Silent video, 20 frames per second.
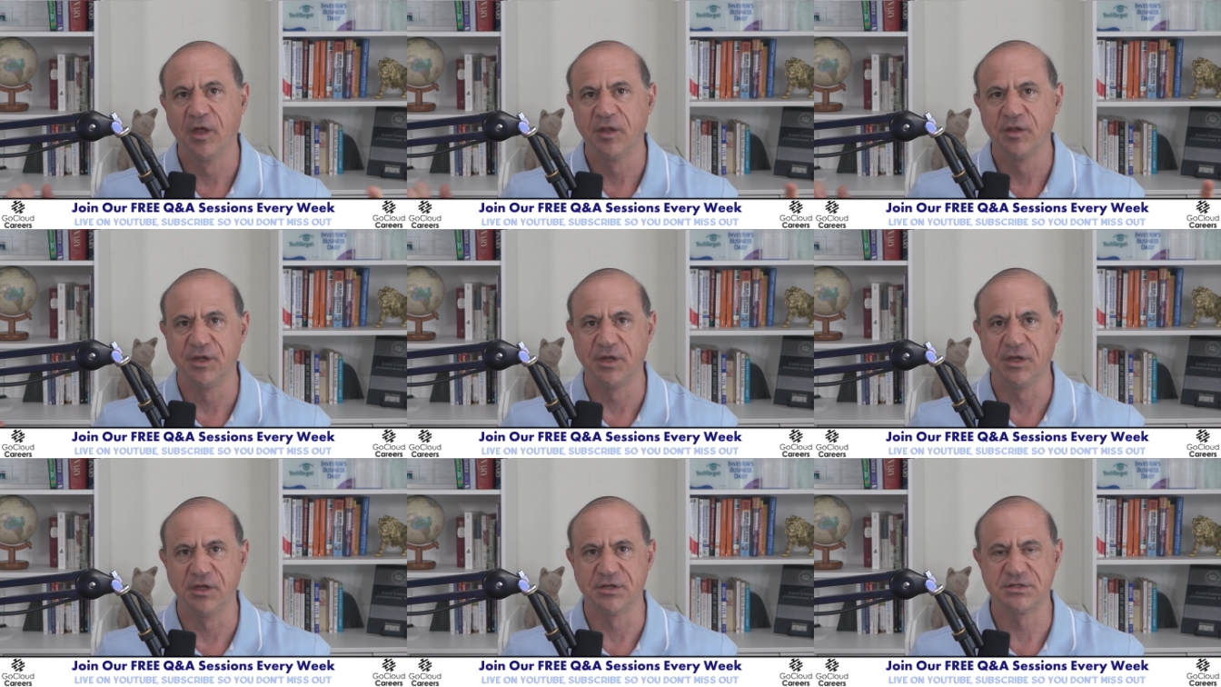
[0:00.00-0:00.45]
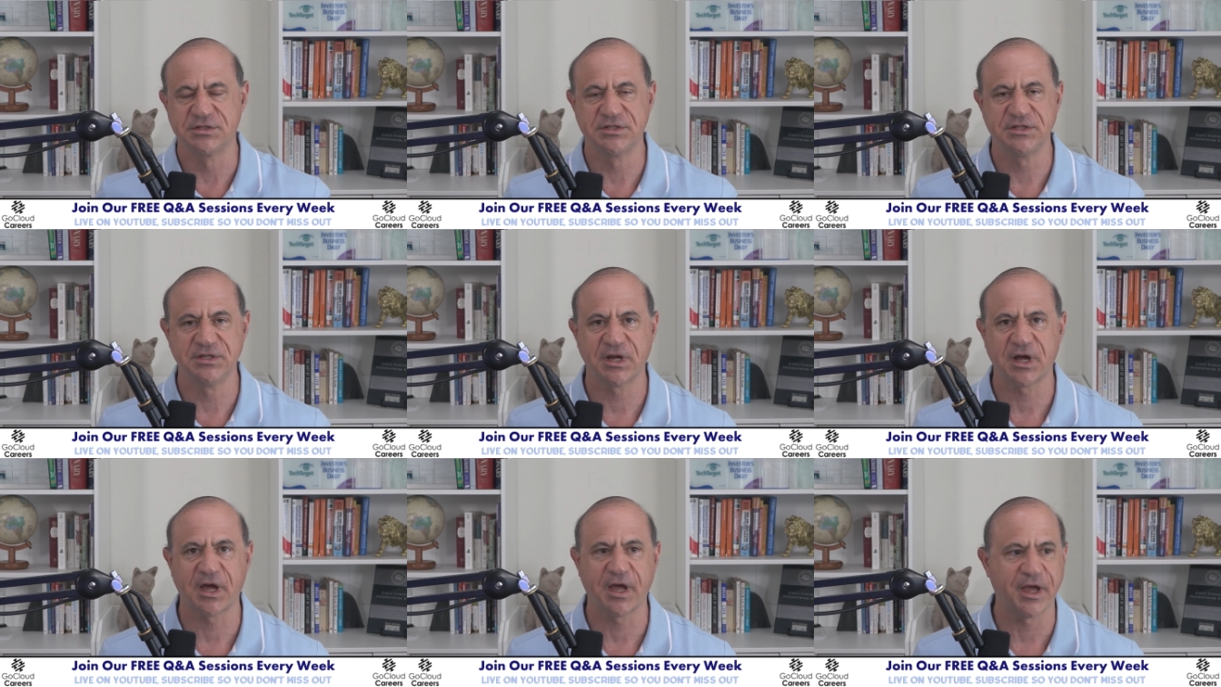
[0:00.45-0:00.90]
The
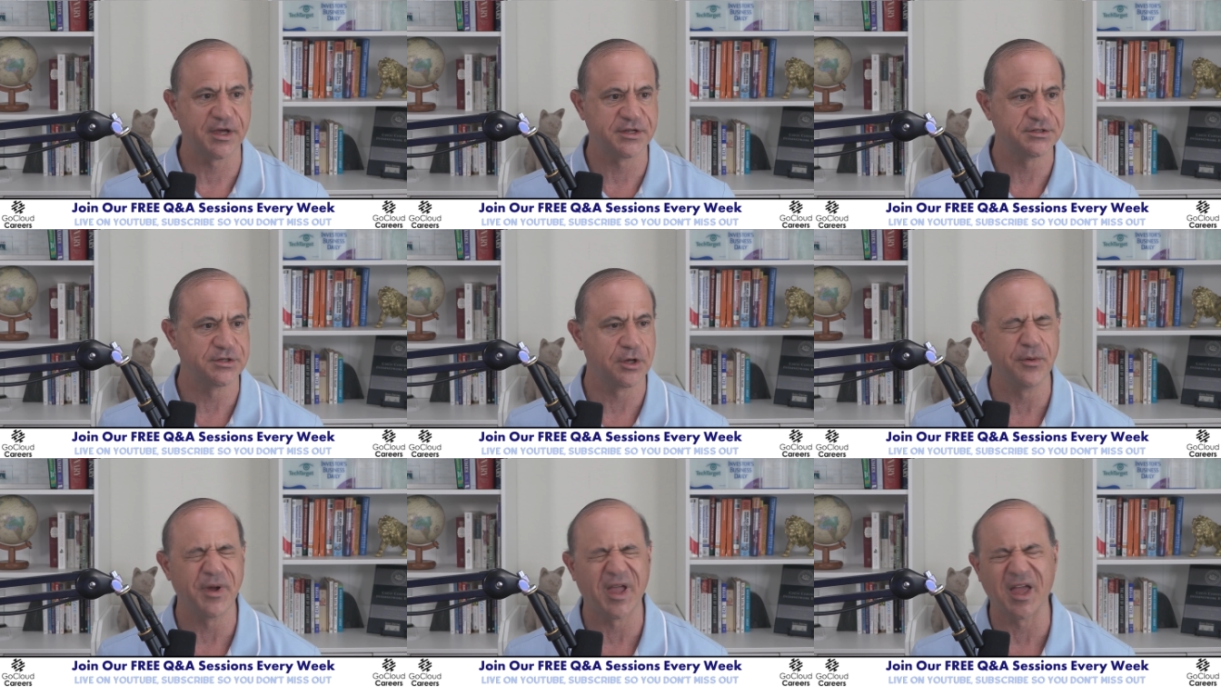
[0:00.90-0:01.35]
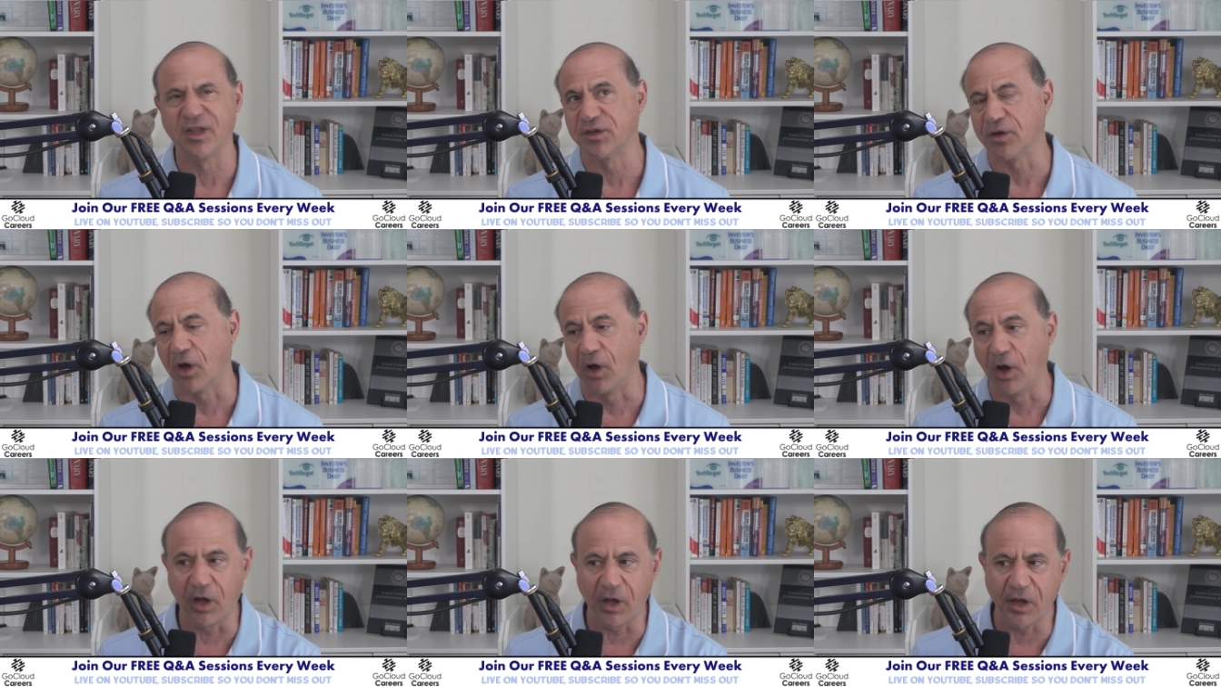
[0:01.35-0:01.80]
CISO gets
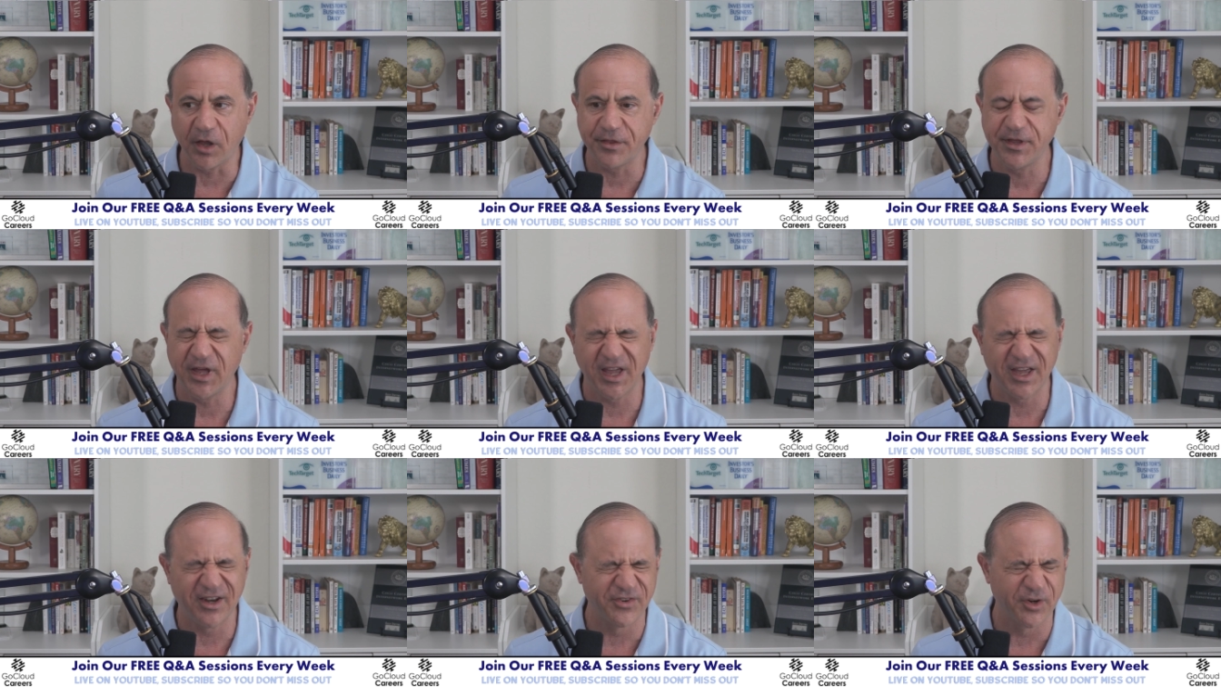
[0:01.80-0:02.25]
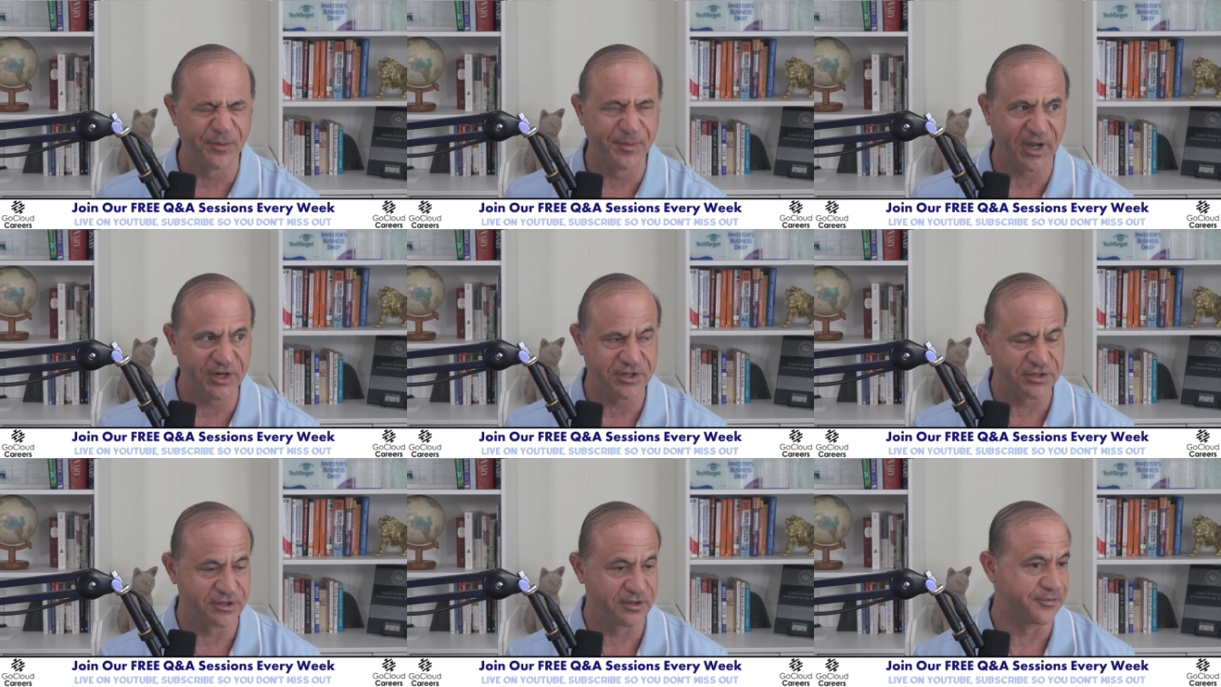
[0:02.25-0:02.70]
all the
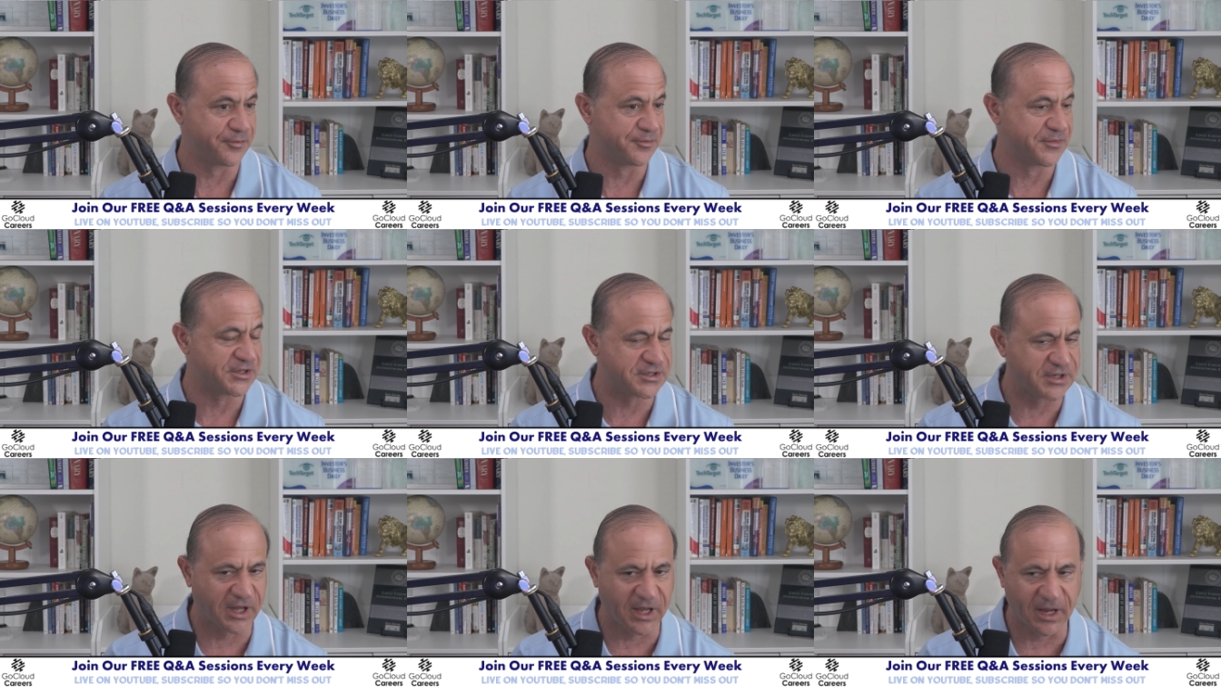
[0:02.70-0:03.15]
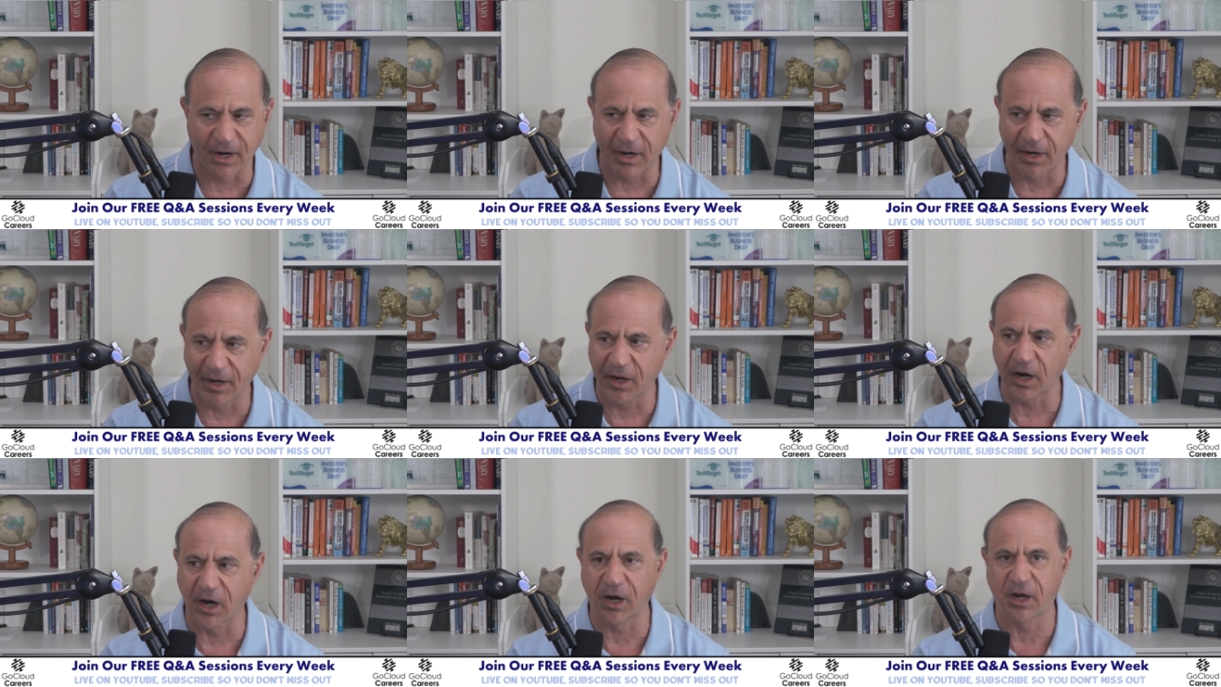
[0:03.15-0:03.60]
information from the
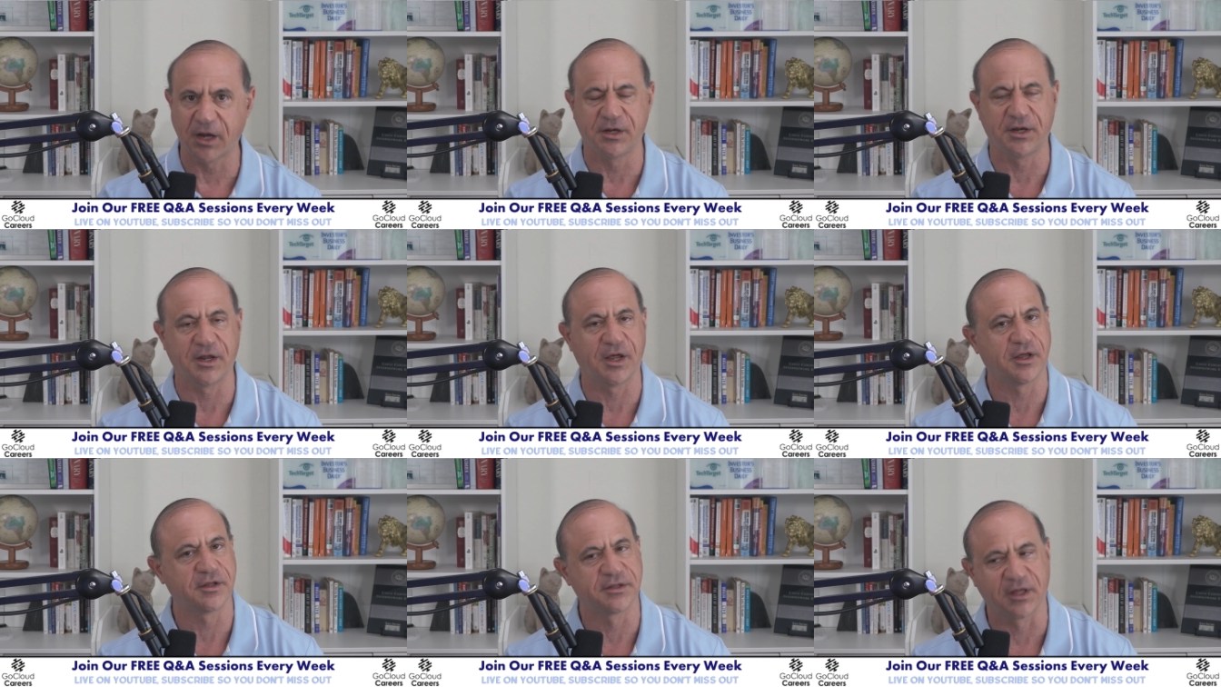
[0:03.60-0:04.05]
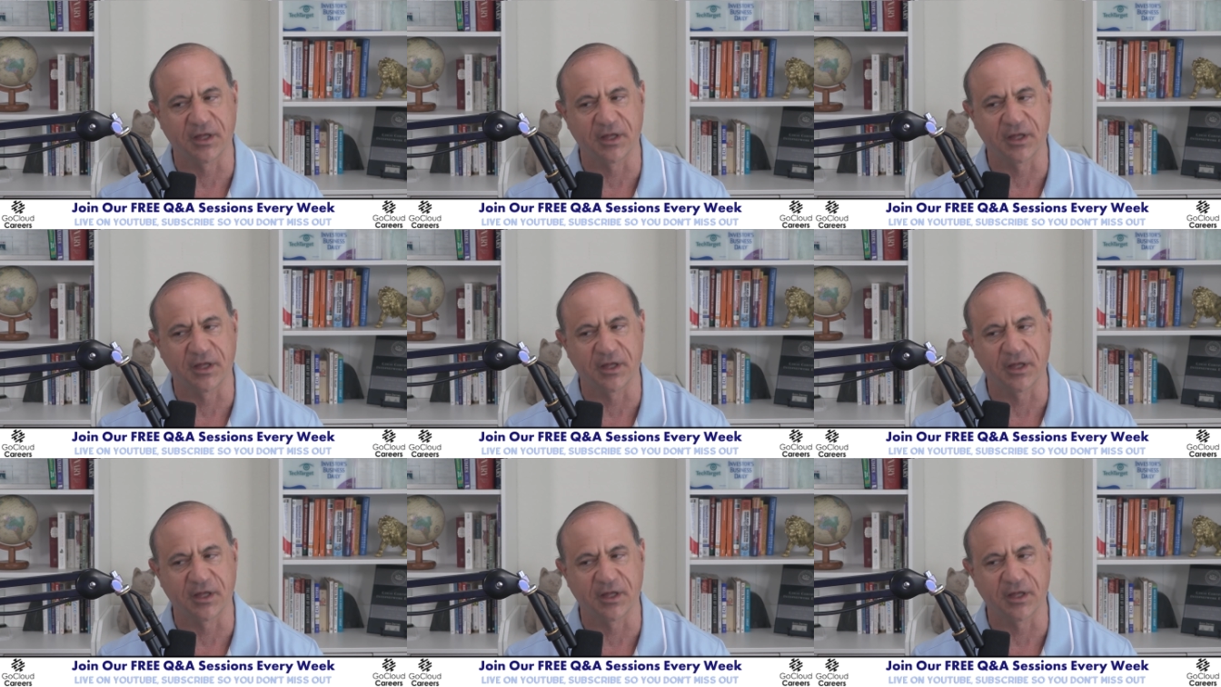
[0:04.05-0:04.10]
security architects,